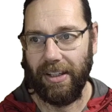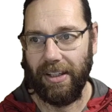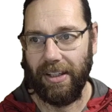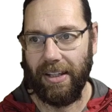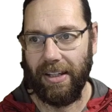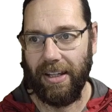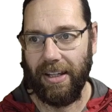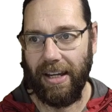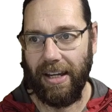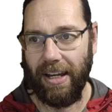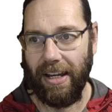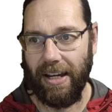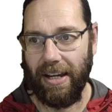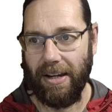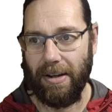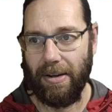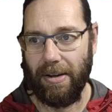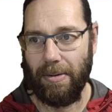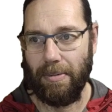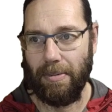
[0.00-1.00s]

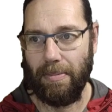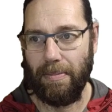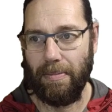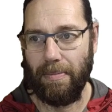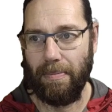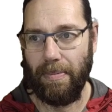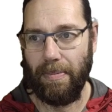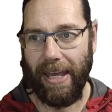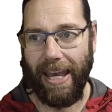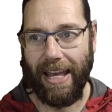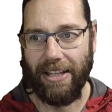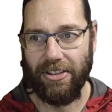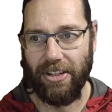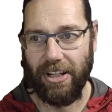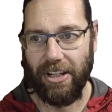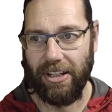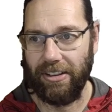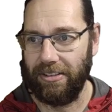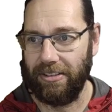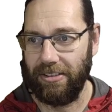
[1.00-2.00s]

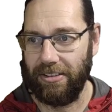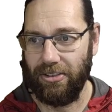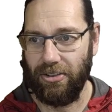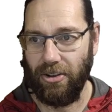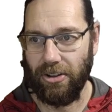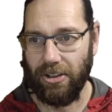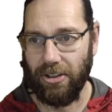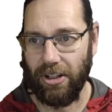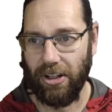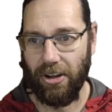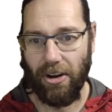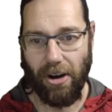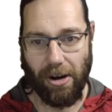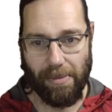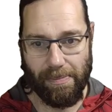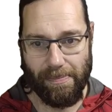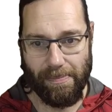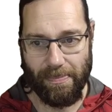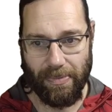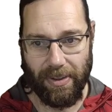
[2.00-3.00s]

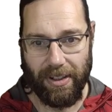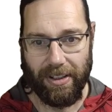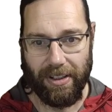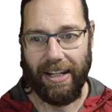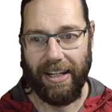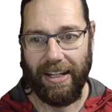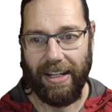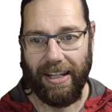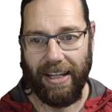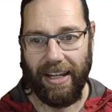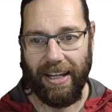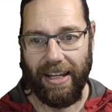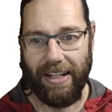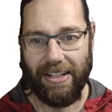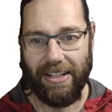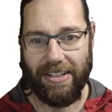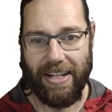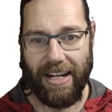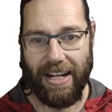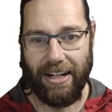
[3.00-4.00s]
paganza.com and
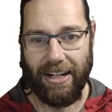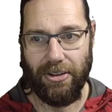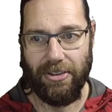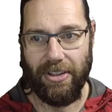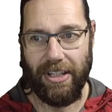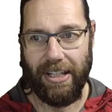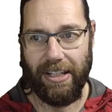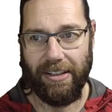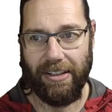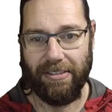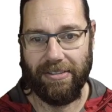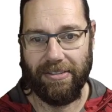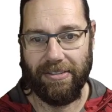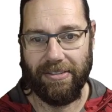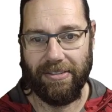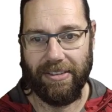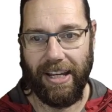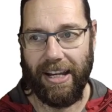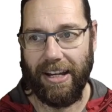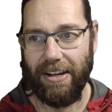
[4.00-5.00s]
download the
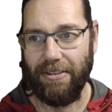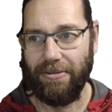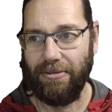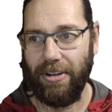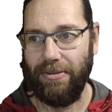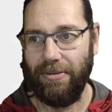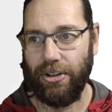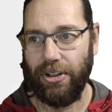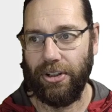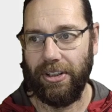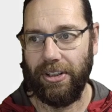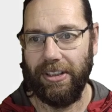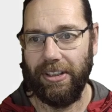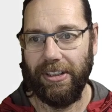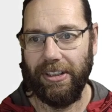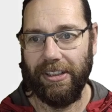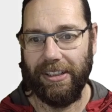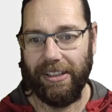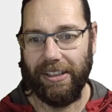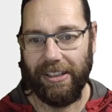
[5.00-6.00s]
free version.
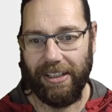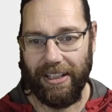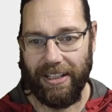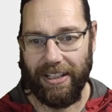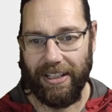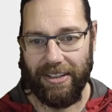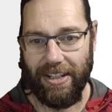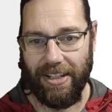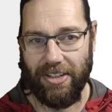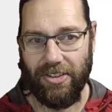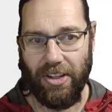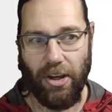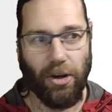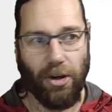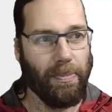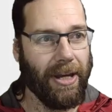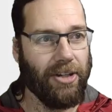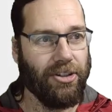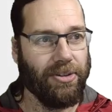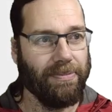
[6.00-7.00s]
And there's the homepage.